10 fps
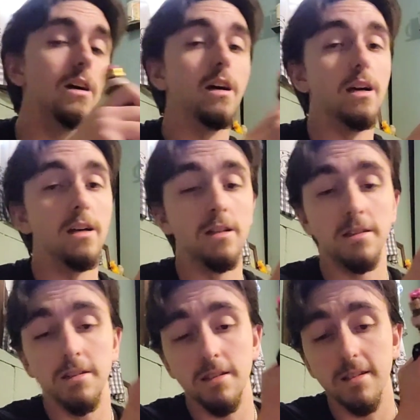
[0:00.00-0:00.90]

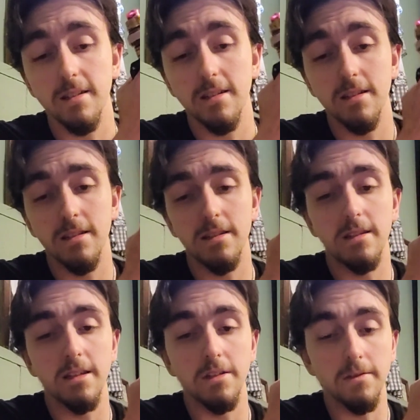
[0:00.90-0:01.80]
And
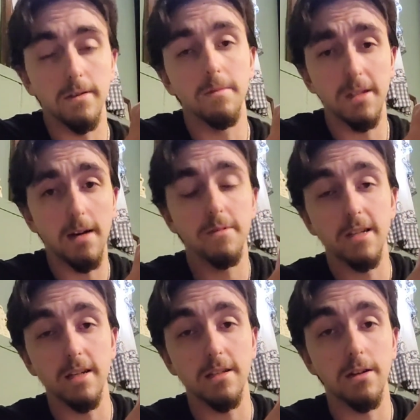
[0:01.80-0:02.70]
then you flip the top
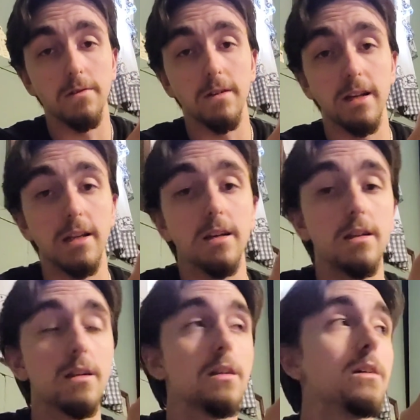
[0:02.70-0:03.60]
steaks over in it.
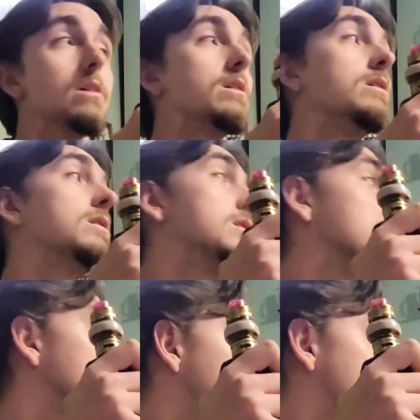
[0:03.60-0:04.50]

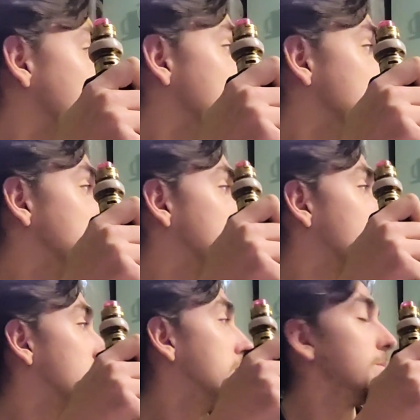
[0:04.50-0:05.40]
You
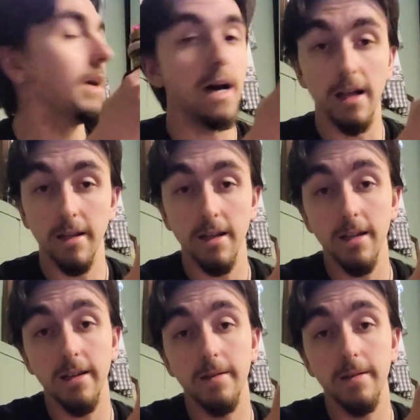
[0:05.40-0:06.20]
throw them in a pan.